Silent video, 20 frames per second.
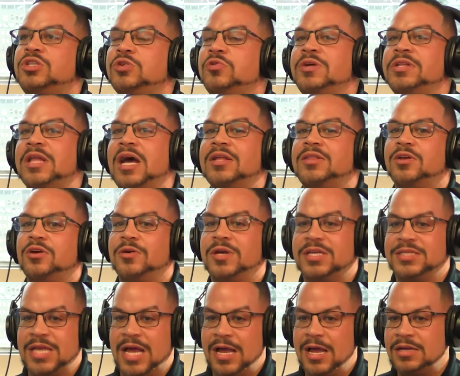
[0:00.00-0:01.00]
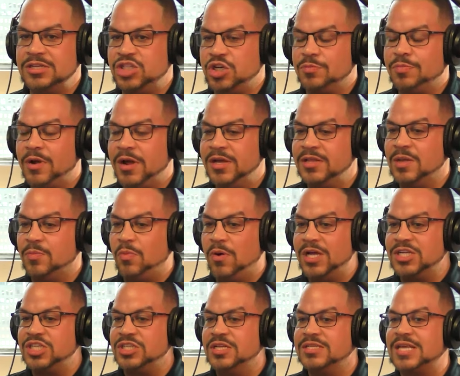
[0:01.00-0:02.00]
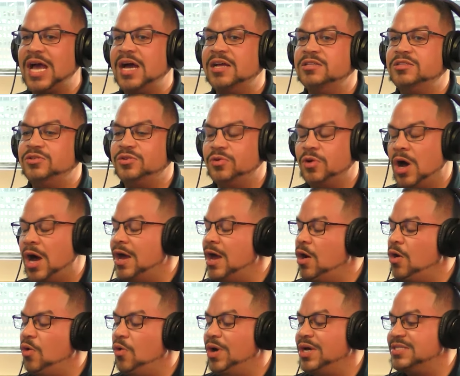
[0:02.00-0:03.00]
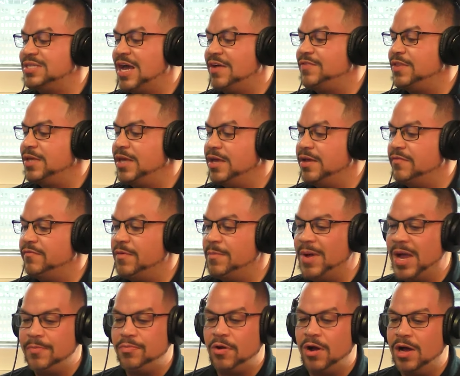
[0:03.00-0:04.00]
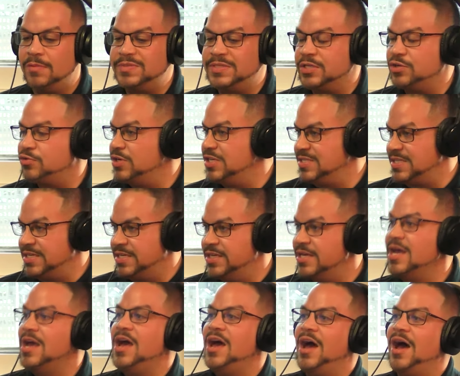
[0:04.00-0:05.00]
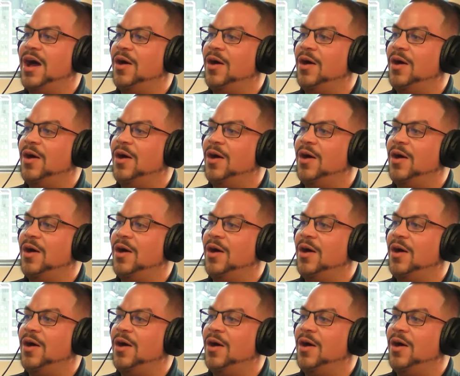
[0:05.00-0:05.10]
doing that, though, because she'll probably end up watching this, I do, I always have to give my props to Chrissy yeah.